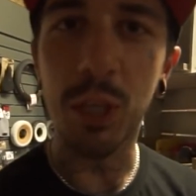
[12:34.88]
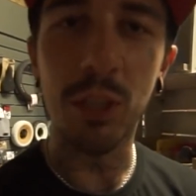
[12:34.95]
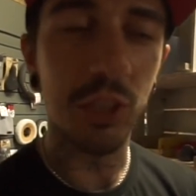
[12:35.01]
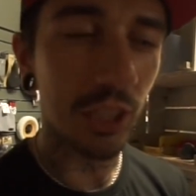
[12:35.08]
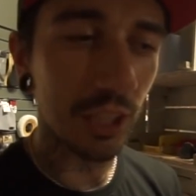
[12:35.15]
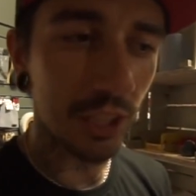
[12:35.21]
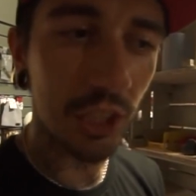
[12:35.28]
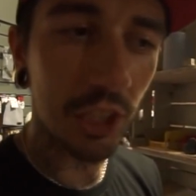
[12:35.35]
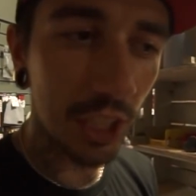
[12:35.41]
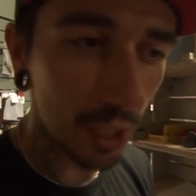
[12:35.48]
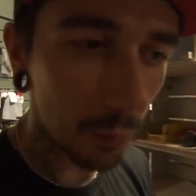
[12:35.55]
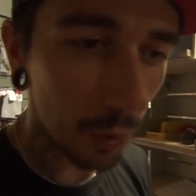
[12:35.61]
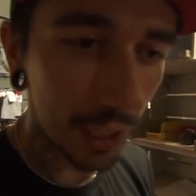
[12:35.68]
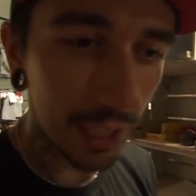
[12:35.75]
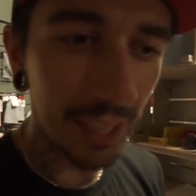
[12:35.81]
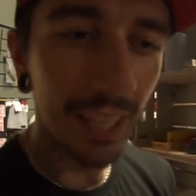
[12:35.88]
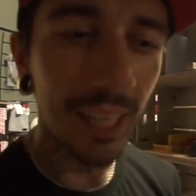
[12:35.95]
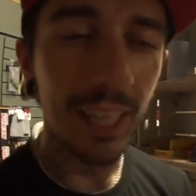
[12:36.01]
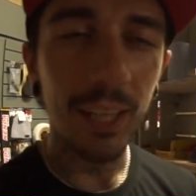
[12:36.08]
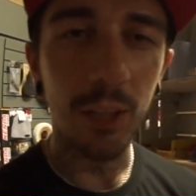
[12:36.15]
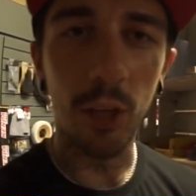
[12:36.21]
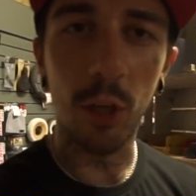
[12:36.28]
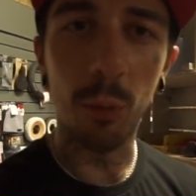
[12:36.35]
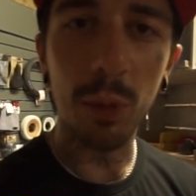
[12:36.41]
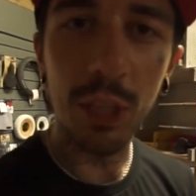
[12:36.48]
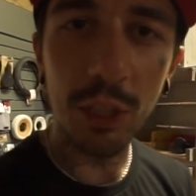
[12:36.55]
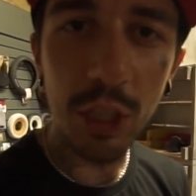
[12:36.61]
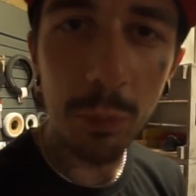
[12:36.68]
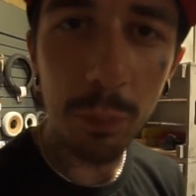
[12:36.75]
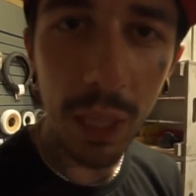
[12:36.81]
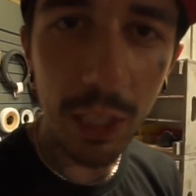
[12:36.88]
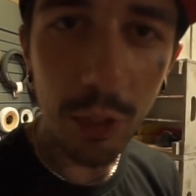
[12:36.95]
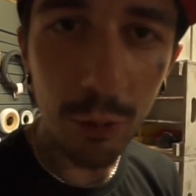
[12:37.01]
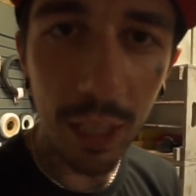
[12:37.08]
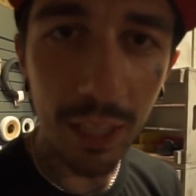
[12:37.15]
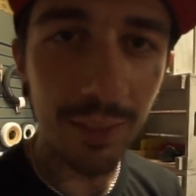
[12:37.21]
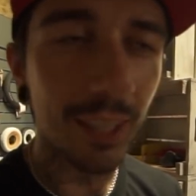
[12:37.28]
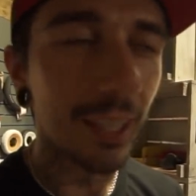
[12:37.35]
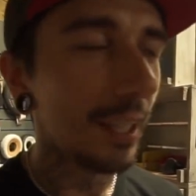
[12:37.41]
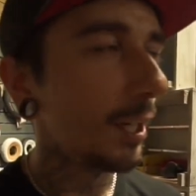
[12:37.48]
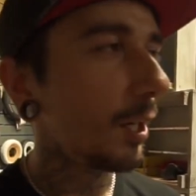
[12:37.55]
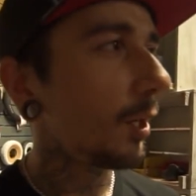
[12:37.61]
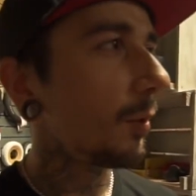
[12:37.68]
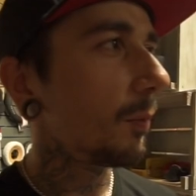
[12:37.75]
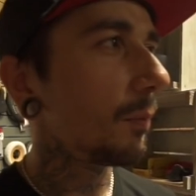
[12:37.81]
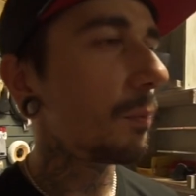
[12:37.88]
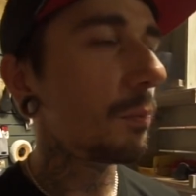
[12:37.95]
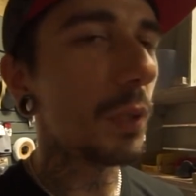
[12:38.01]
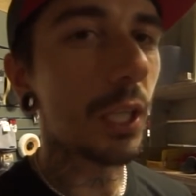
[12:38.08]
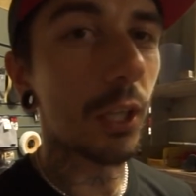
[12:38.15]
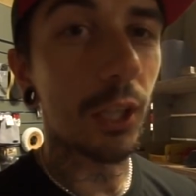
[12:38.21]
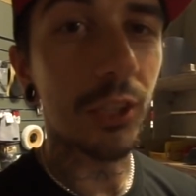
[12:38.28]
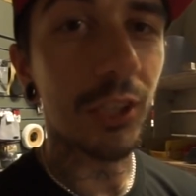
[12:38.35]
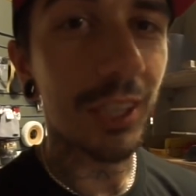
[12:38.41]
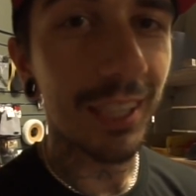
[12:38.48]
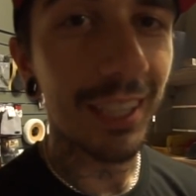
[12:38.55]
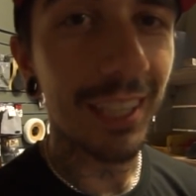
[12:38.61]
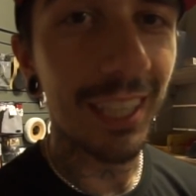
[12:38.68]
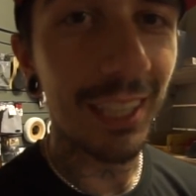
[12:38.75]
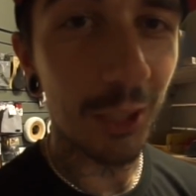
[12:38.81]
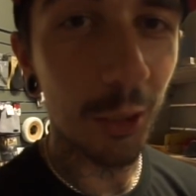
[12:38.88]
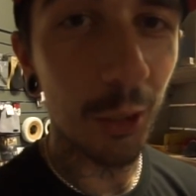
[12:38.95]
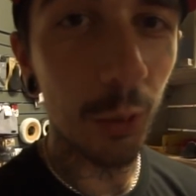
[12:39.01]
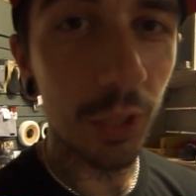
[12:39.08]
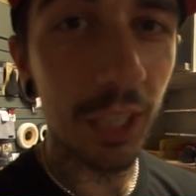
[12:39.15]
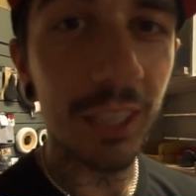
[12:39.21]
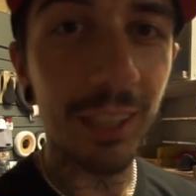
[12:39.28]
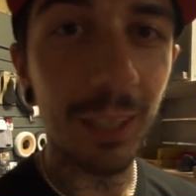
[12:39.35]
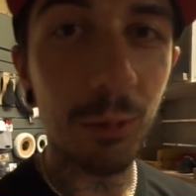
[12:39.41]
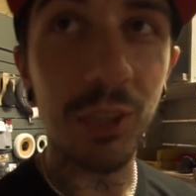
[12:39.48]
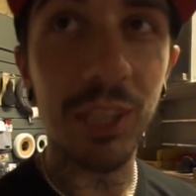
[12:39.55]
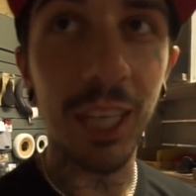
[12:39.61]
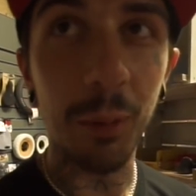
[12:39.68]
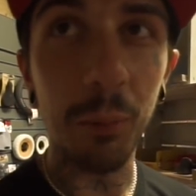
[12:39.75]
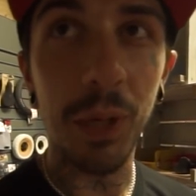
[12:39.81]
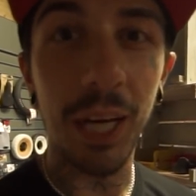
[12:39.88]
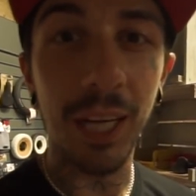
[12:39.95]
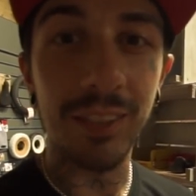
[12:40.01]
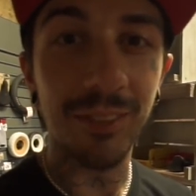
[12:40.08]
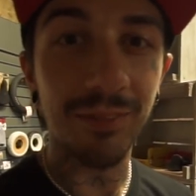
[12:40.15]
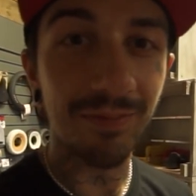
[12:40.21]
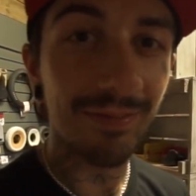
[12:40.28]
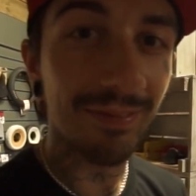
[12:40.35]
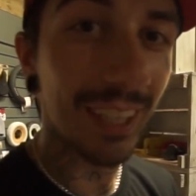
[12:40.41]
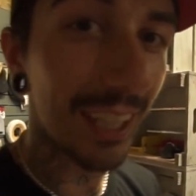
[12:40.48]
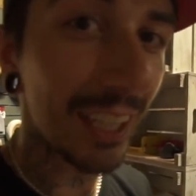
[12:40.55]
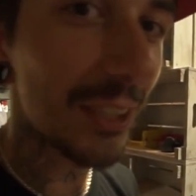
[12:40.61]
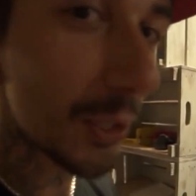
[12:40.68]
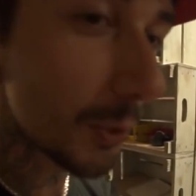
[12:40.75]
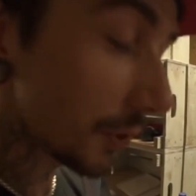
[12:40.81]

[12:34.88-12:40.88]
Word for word: because he did a sick wheelie, not only because his bike's ragged, because he's a cool kid and he was taking part. Yeah. Let's